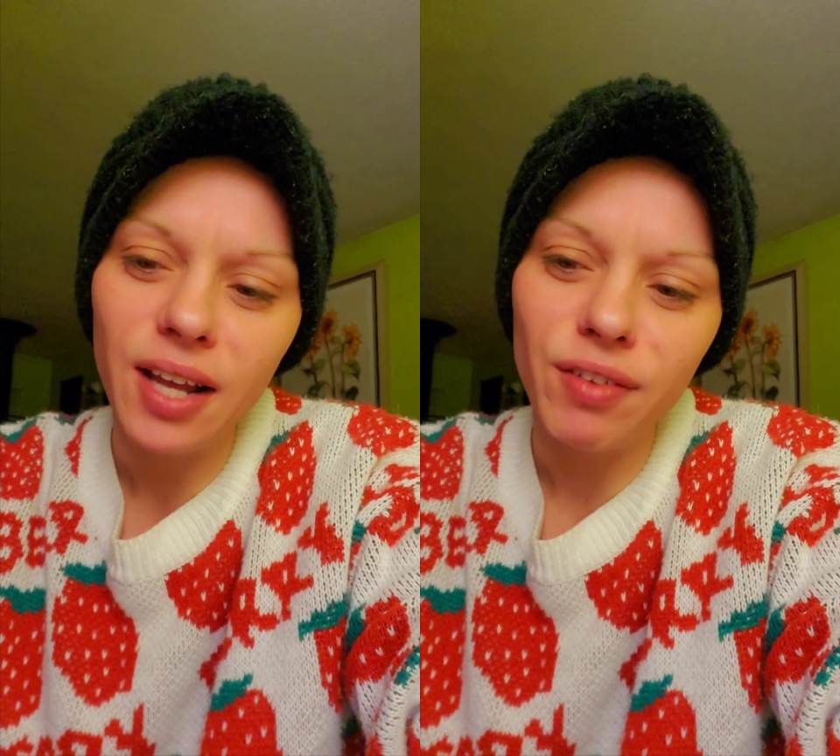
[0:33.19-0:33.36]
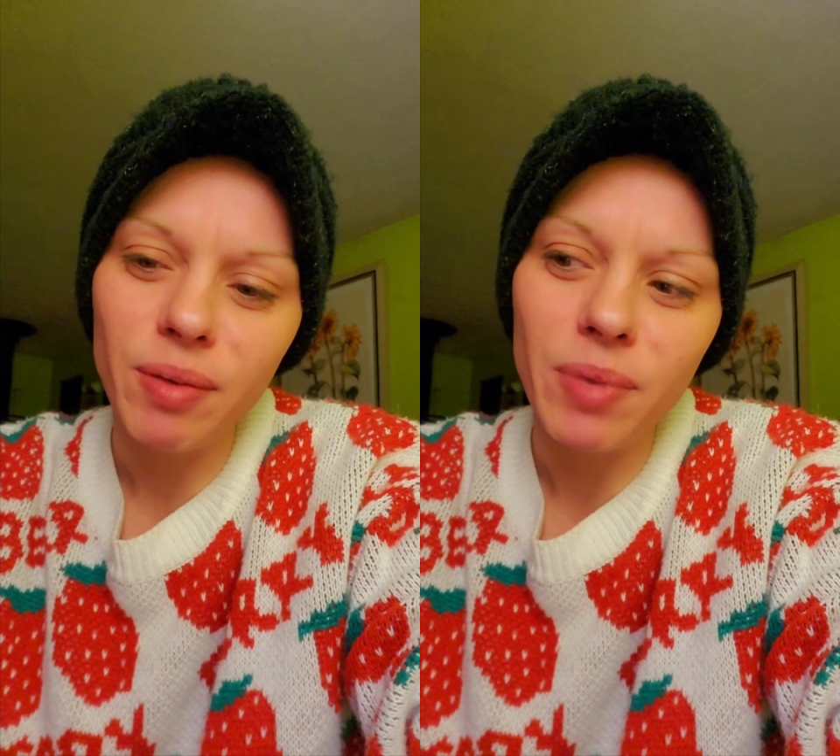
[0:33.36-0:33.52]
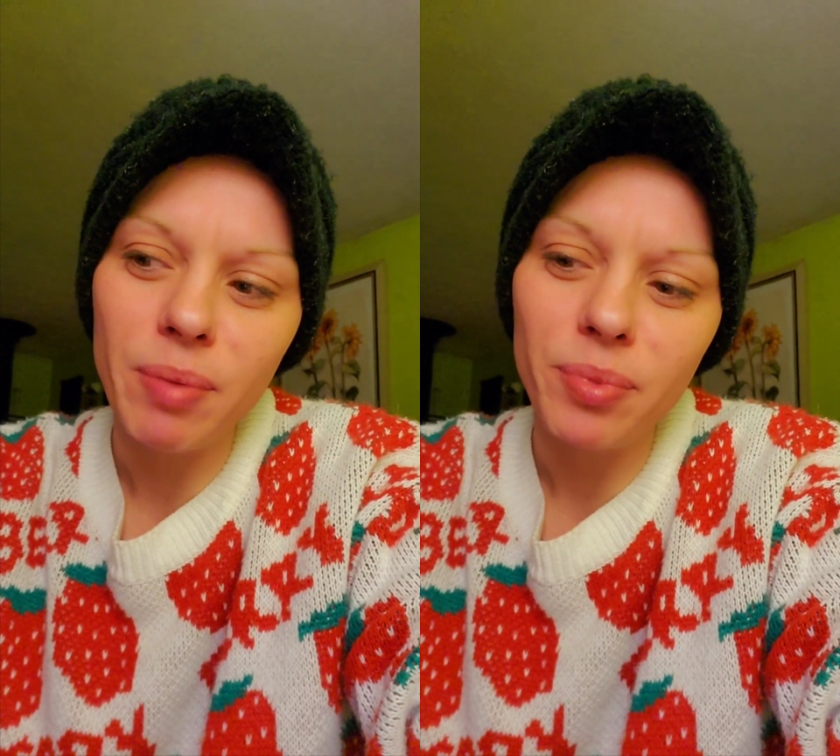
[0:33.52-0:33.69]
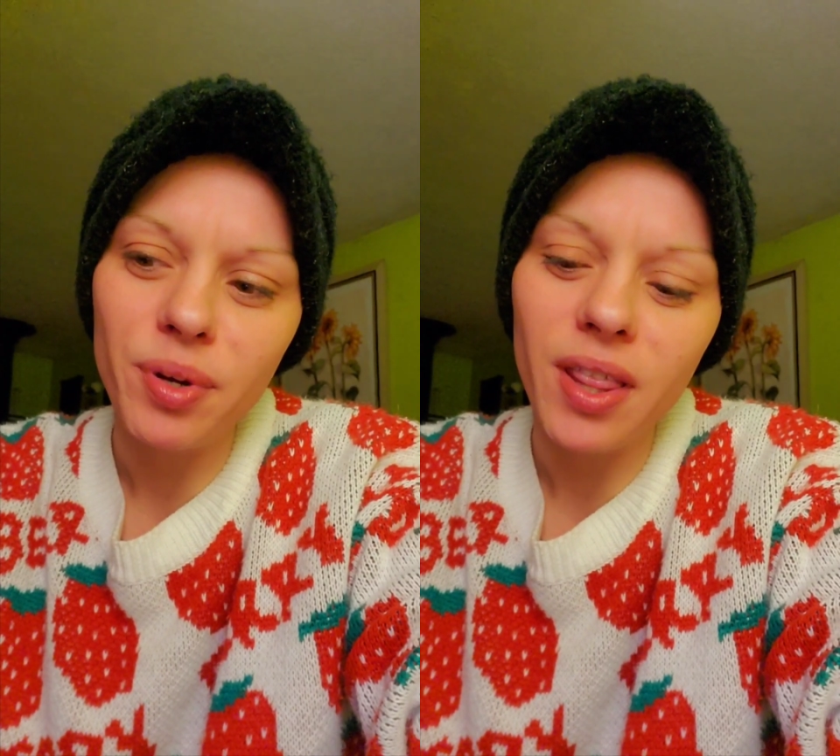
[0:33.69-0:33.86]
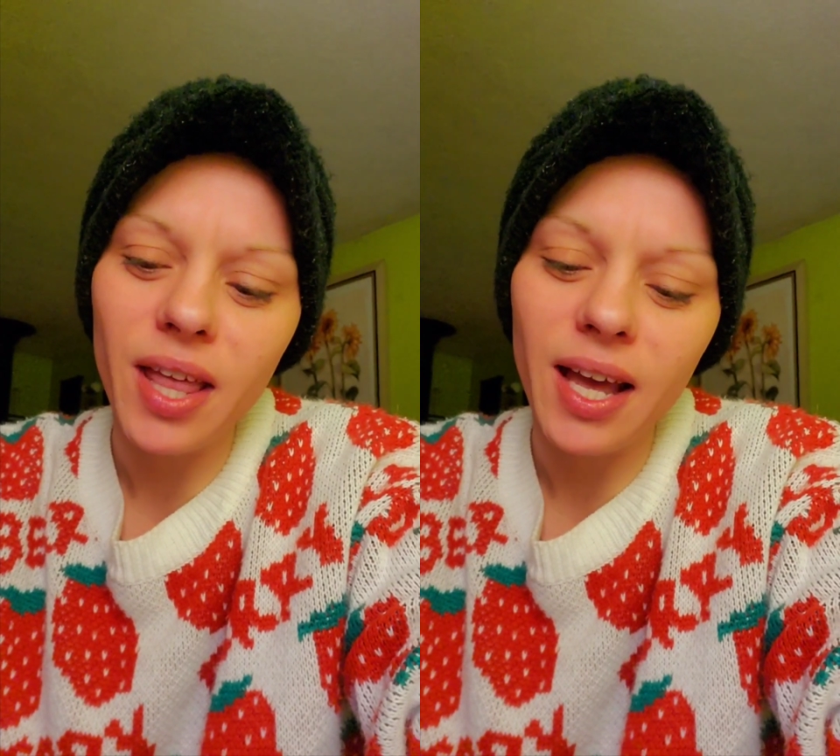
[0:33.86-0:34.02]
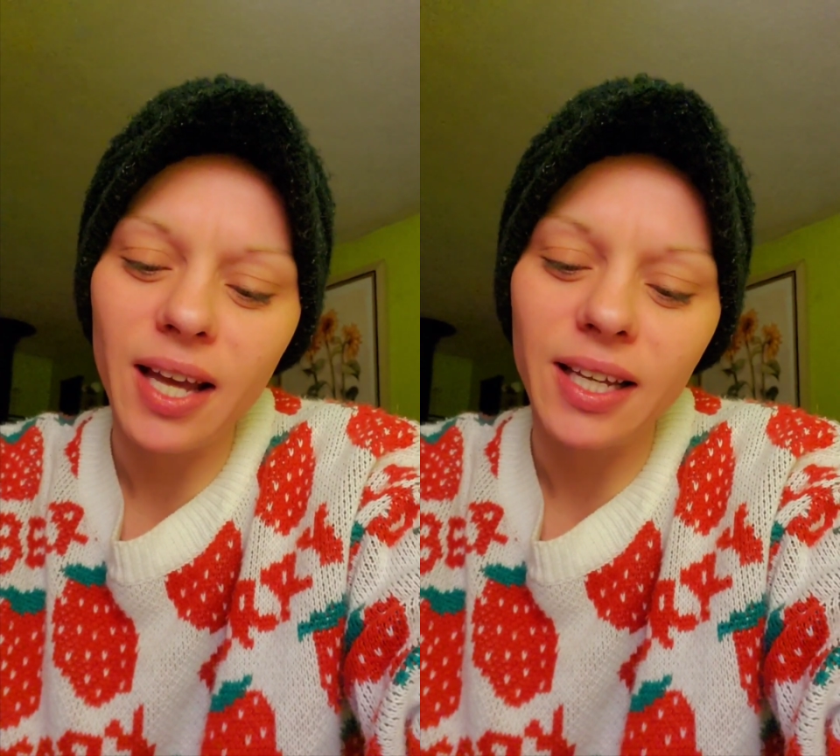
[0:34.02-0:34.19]
Remember
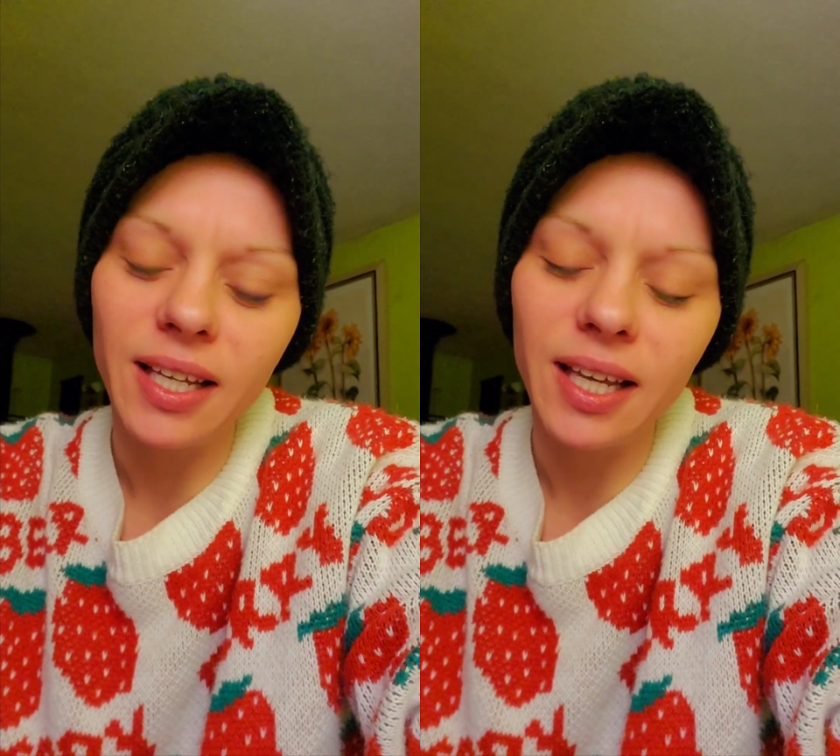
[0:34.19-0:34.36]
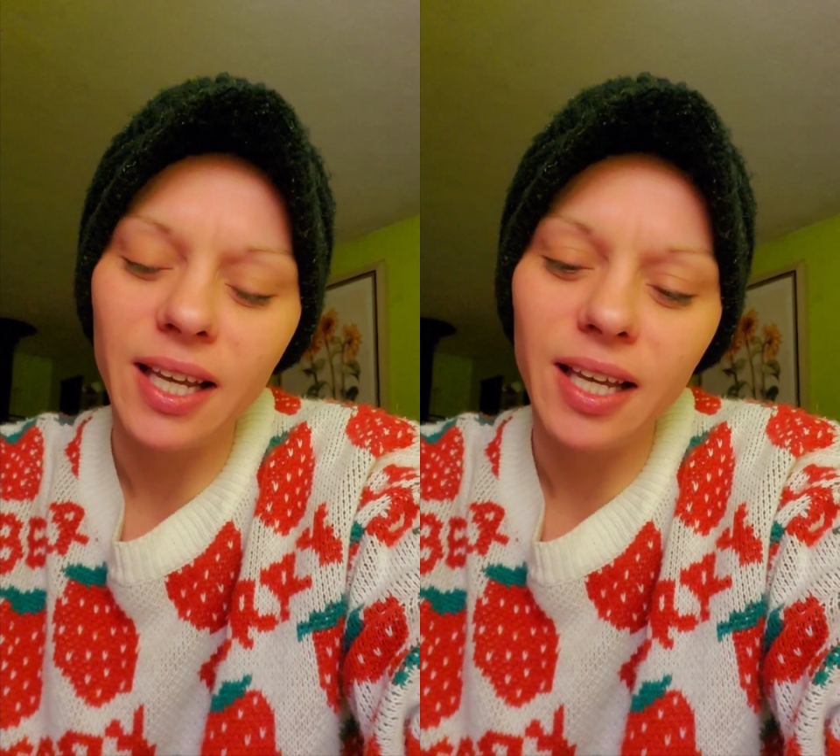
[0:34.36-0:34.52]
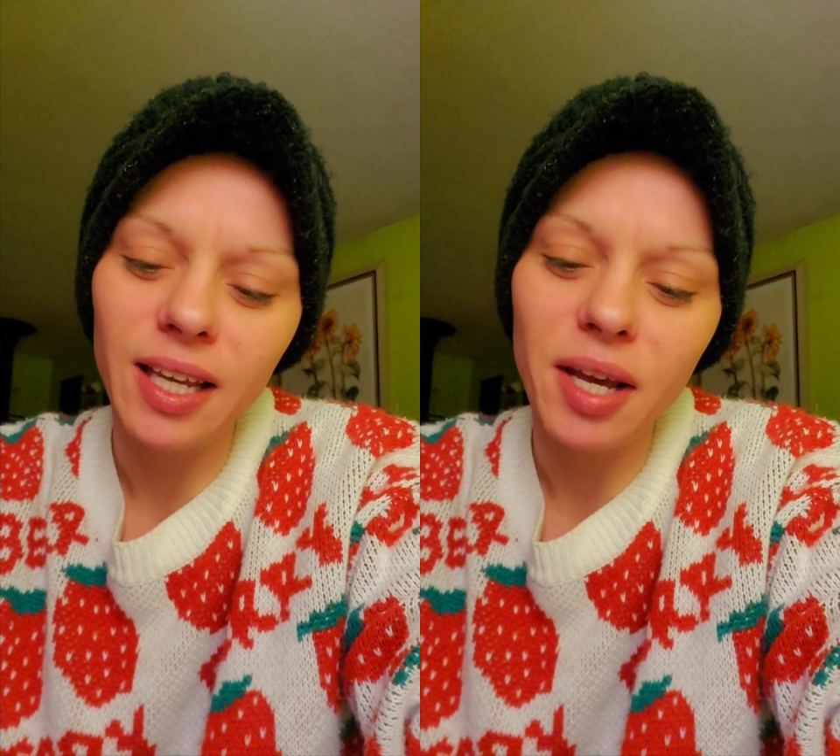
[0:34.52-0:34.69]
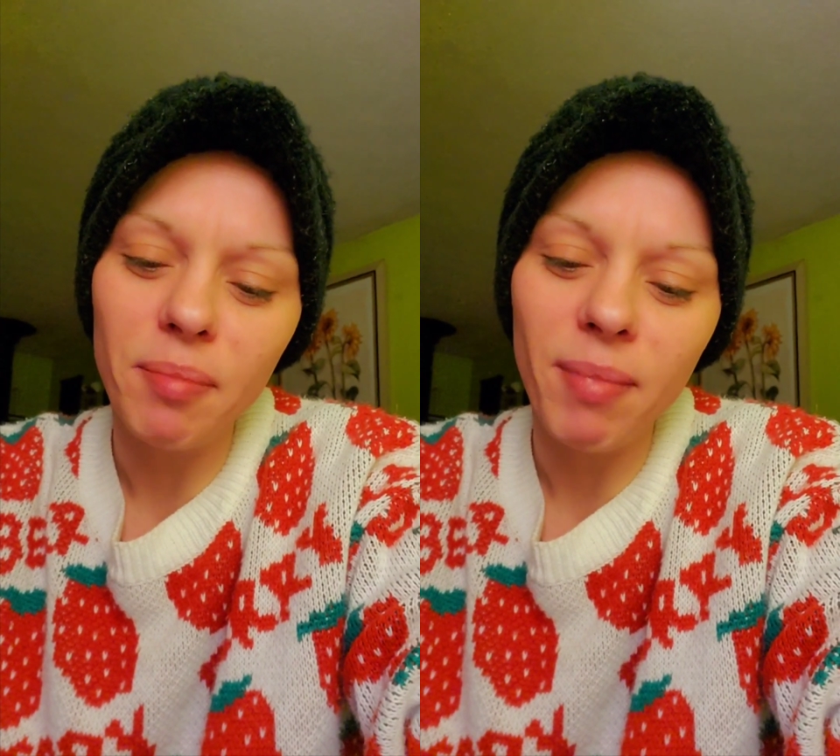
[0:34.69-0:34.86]
that He